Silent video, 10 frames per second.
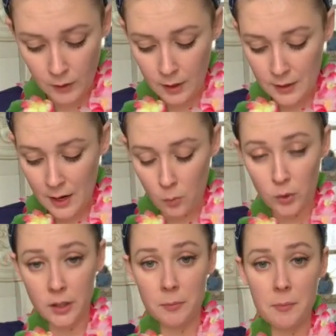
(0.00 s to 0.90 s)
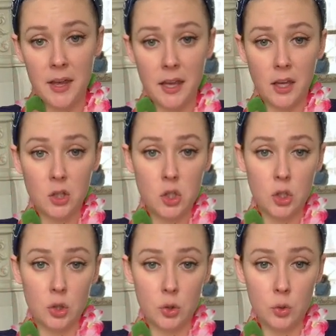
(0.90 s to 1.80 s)
Now, we're gonna be making
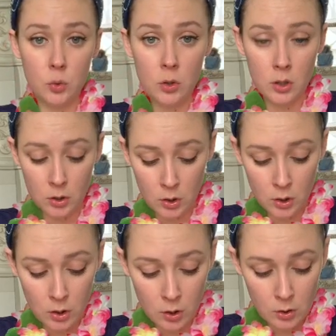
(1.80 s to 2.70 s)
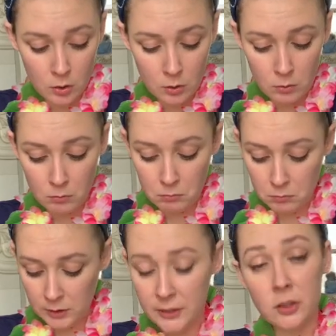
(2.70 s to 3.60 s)
2
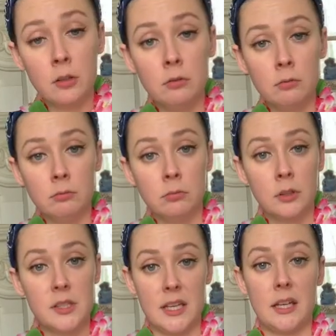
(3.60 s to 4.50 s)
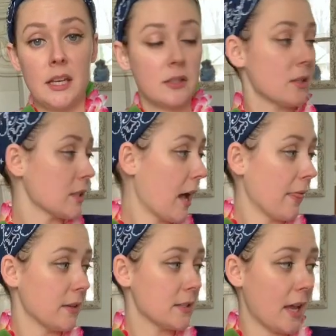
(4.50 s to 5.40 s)
little sandcastles on
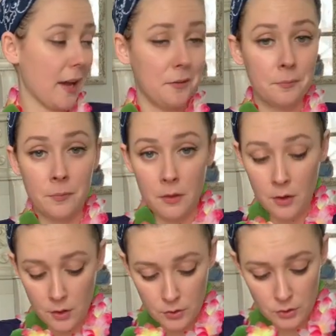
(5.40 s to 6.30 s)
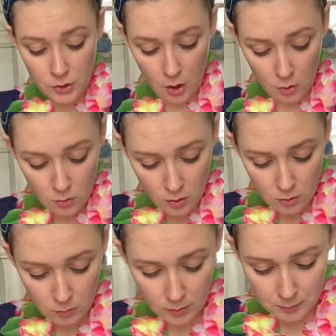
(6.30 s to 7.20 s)
the side. So,
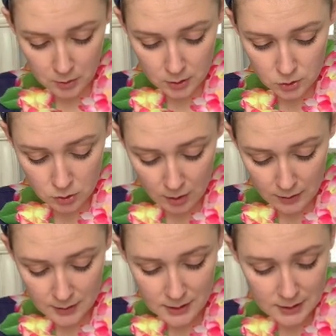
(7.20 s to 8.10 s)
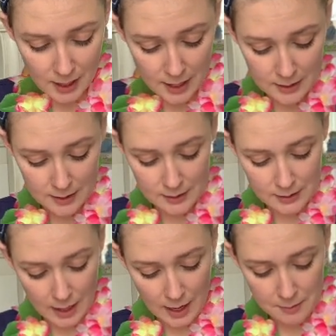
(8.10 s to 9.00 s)
what I'm gonna do on this side is
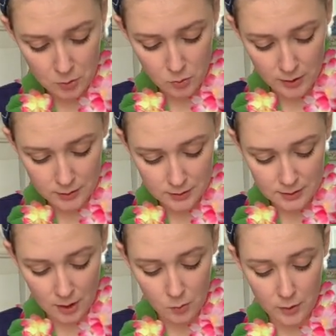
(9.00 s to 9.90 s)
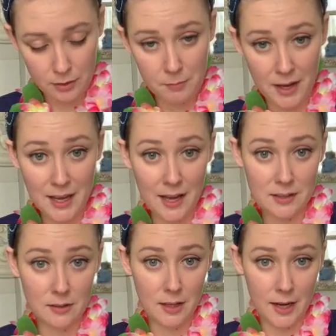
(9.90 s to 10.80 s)
I'm going to start with my
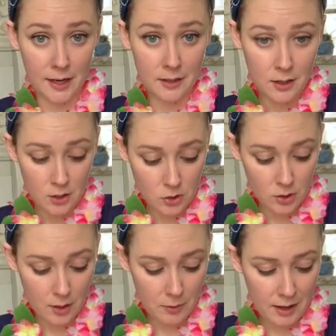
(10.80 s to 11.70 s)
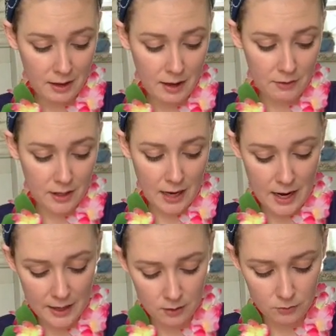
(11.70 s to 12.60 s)
castle line, so that way I have a
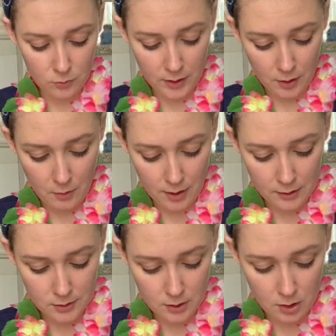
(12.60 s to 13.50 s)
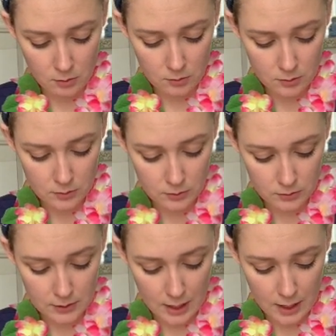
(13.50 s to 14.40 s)
guide of where I want it to go. So
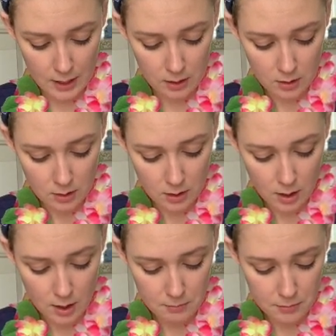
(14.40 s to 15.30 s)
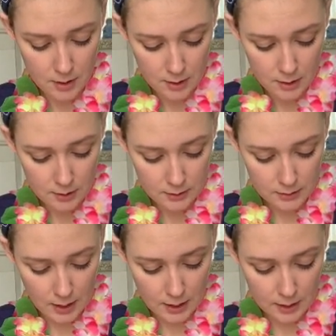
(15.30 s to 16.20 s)
side up,
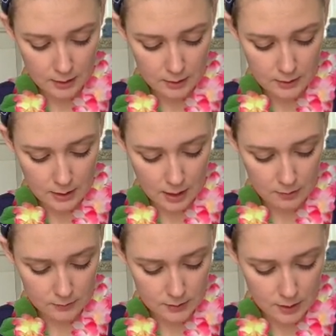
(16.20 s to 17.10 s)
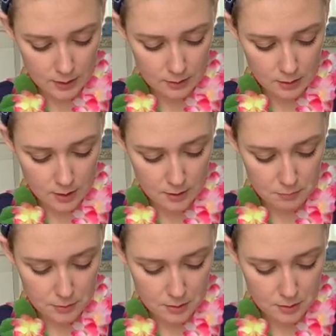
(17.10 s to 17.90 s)
side down, side up.